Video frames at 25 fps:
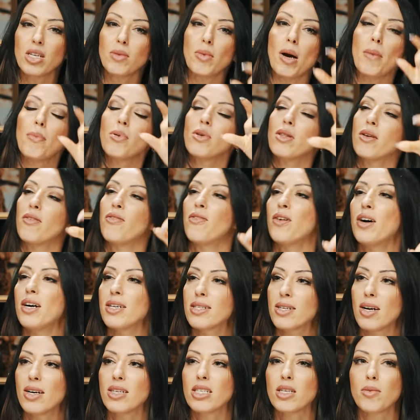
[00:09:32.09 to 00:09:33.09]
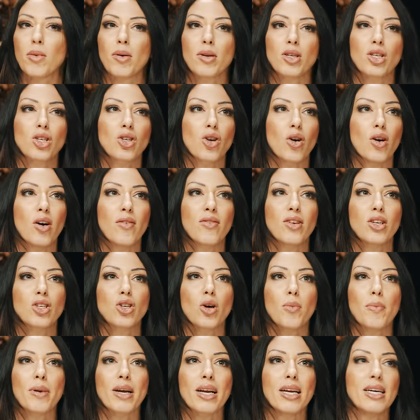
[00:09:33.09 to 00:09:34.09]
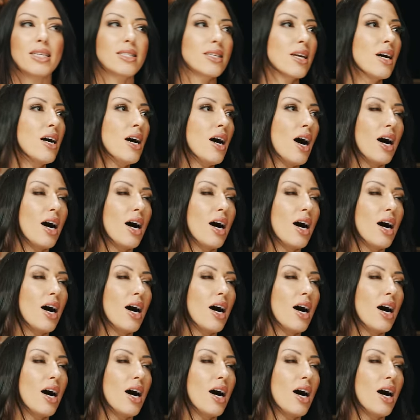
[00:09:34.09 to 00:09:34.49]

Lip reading: you might put the first item on your shopping list,